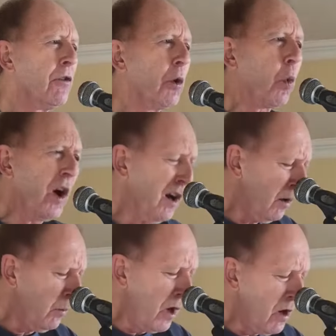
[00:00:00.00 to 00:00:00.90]
The
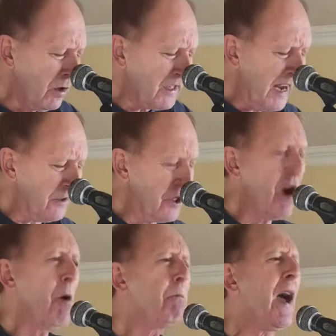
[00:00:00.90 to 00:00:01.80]
world won't get
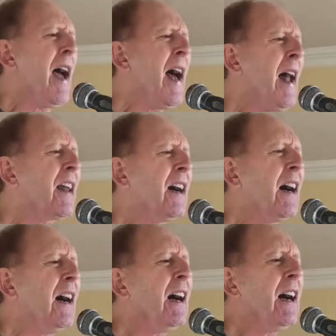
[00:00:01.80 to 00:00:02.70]
no
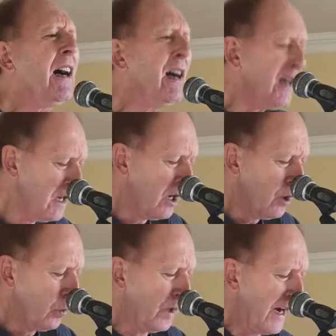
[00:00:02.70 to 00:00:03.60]

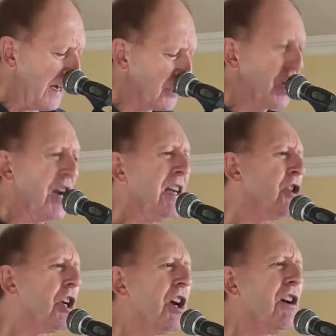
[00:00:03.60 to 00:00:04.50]
better. We gotta change
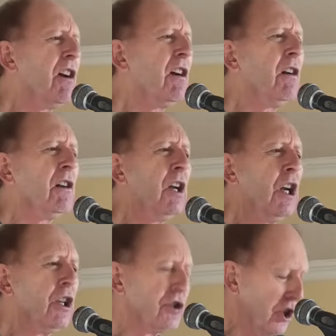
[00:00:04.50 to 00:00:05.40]
it, girl,
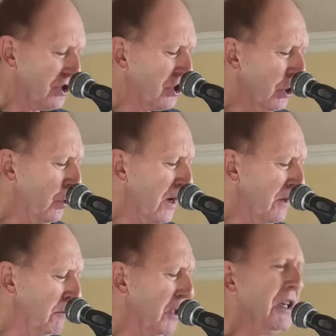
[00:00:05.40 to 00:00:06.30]
just you
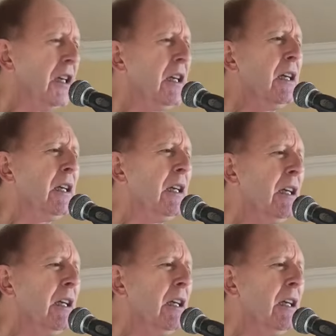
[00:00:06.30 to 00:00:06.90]
and me.